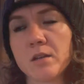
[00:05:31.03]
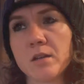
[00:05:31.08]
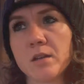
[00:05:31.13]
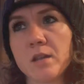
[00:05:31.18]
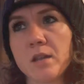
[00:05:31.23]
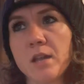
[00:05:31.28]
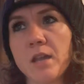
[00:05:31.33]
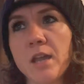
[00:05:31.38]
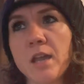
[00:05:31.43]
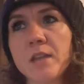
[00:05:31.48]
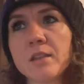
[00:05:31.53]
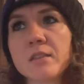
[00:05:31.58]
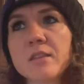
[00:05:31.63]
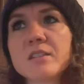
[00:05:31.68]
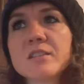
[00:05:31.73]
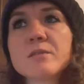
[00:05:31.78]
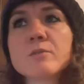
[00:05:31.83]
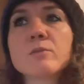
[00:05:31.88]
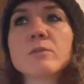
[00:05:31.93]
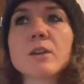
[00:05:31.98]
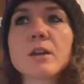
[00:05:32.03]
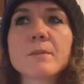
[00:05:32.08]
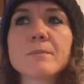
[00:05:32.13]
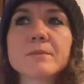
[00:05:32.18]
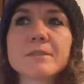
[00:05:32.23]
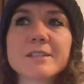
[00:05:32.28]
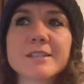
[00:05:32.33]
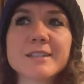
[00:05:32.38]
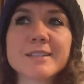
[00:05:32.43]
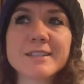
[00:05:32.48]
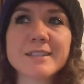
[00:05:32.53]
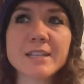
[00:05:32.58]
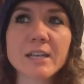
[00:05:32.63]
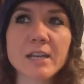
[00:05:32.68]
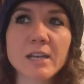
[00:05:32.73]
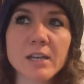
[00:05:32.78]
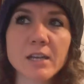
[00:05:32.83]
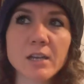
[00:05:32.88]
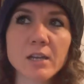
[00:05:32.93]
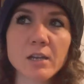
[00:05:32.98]
Hit this one up
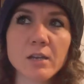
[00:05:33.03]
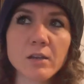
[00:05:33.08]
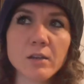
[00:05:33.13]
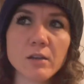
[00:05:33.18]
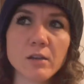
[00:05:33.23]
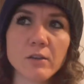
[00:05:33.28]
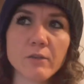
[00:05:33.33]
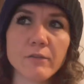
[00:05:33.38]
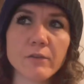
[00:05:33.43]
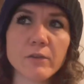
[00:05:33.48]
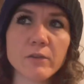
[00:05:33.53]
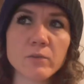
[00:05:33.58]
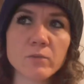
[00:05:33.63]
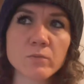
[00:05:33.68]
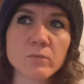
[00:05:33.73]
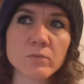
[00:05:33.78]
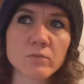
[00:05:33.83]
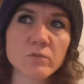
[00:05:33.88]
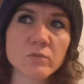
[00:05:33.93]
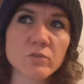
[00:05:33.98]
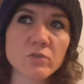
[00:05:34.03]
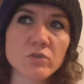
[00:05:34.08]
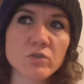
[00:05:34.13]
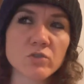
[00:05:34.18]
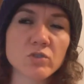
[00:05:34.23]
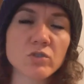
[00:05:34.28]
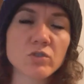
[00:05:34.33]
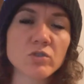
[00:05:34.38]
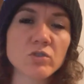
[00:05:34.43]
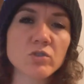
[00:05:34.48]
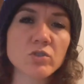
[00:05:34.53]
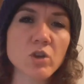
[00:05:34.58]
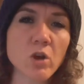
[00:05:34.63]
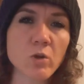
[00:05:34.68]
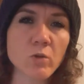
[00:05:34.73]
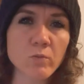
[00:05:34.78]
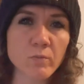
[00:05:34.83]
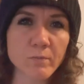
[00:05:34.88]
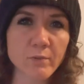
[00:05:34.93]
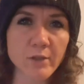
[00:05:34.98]
today if you
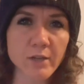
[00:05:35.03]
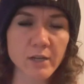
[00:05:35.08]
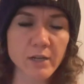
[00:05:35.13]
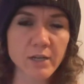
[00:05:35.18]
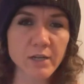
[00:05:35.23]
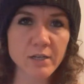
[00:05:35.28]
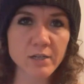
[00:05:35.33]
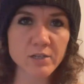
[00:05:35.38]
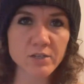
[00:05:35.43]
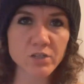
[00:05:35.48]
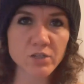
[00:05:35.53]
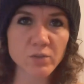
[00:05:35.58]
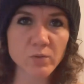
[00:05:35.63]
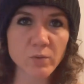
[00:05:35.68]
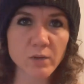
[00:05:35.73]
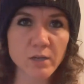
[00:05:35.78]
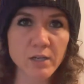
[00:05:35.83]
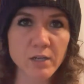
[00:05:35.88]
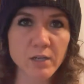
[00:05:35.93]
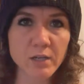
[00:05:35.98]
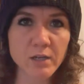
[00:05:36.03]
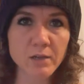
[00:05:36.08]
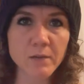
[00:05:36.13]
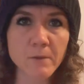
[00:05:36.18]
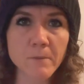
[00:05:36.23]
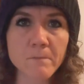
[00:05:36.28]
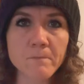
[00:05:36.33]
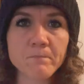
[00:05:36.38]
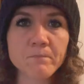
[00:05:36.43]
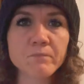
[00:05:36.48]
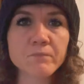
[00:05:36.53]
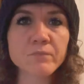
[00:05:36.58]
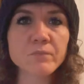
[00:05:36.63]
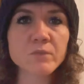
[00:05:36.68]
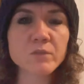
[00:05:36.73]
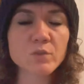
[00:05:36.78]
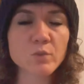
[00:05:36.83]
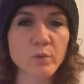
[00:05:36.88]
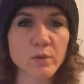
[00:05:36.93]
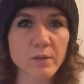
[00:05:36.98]
don't plan on doing
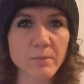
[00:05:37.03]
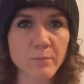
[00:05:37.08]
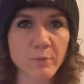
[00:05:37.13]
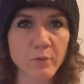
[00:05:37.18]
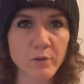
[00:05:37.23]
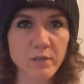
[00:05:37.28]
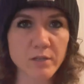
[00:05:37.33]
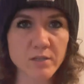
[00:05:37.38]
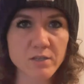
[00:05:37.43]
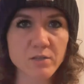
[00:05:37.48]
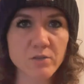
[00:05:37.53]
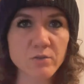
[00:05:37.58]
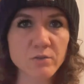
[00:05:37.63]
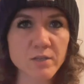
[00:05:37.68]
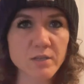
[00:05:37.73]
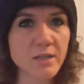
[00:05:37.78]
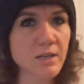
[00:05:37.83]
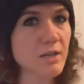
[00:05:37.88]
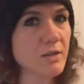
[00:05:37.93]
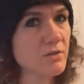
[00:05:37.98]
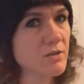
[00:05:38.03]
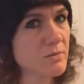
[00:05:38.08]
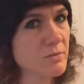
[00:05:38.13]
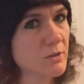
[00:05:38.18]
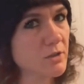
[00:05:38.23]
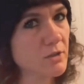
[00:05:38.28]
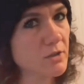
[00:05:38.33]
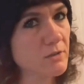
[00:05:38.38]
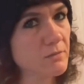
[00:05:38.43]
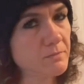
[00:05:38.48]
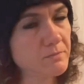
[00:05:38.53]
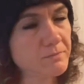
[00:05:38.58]
20.2 today or tomorrow.